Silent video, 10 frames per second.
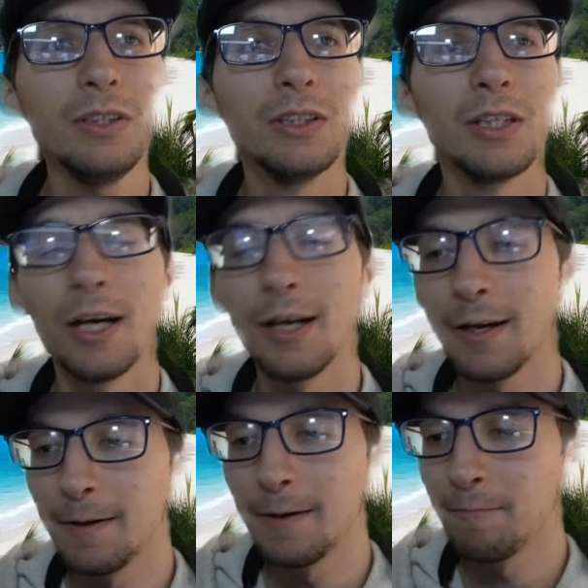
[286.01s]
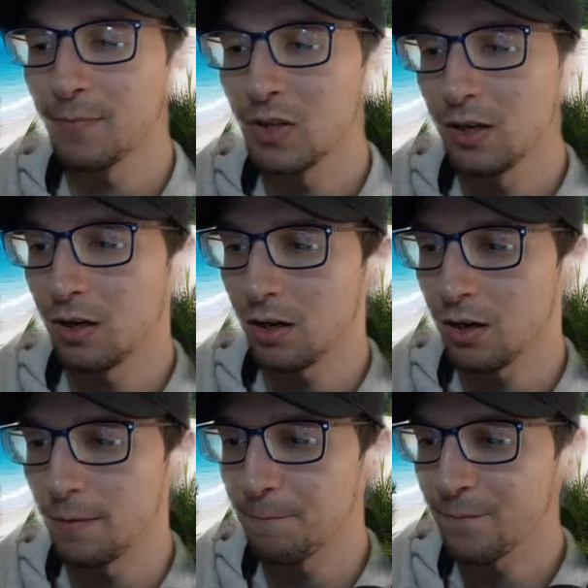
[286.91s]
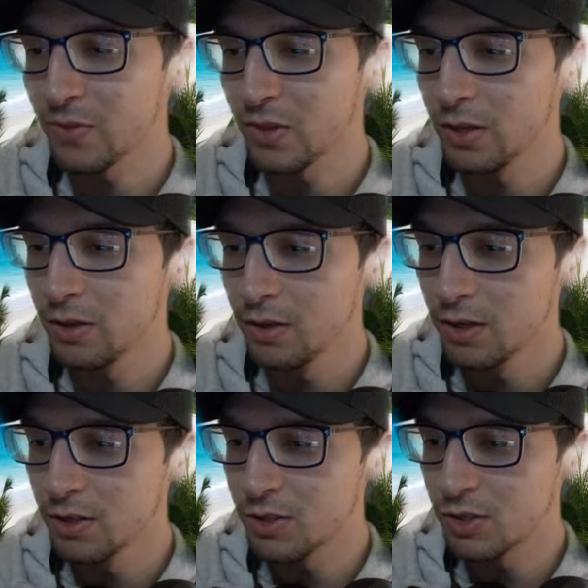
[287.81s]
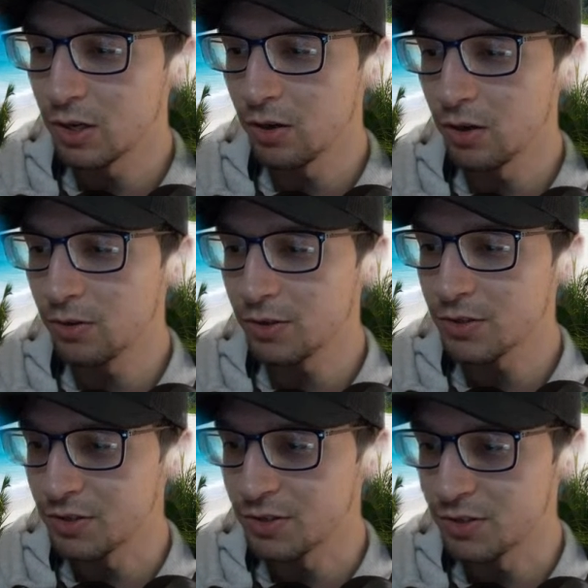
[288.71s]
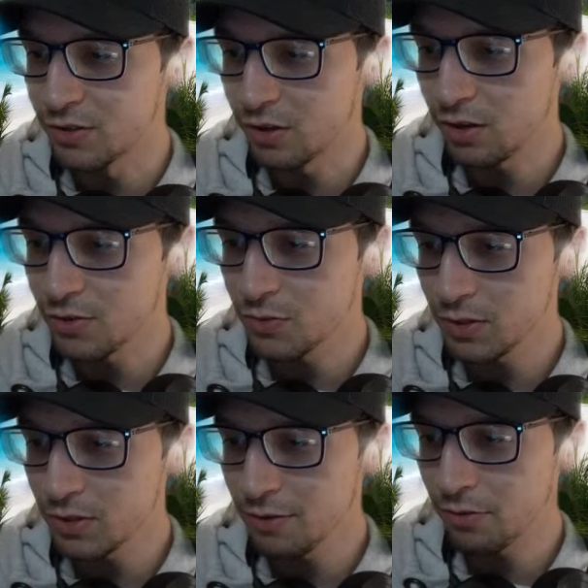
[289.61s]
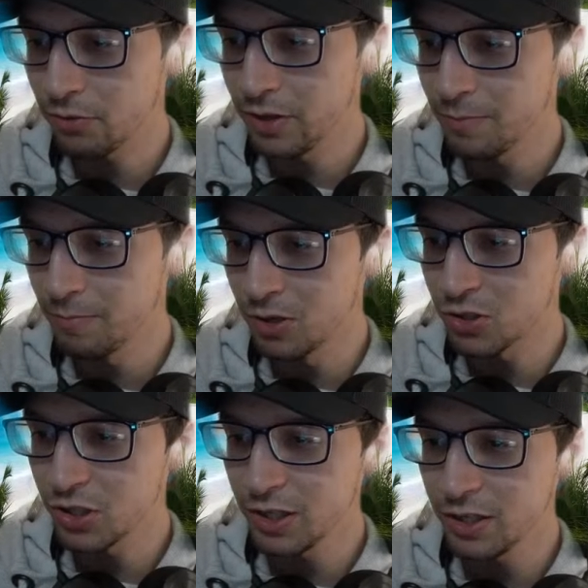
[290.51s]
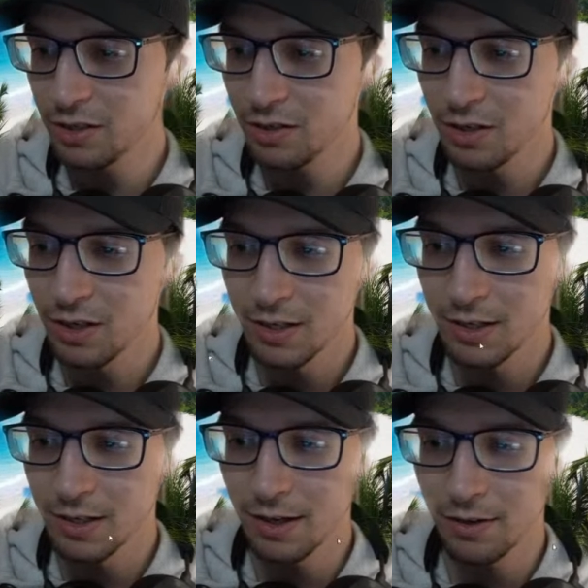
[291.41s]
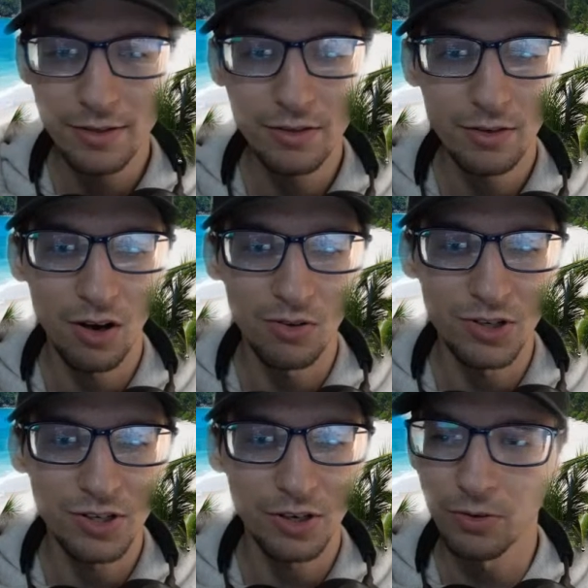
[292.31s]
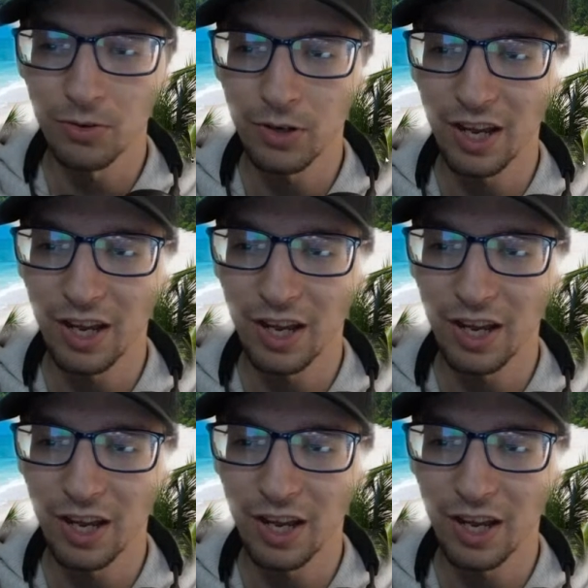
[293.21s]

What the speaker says: All right. So those are dissolves. We also have 3D motion here. Now these are just okay.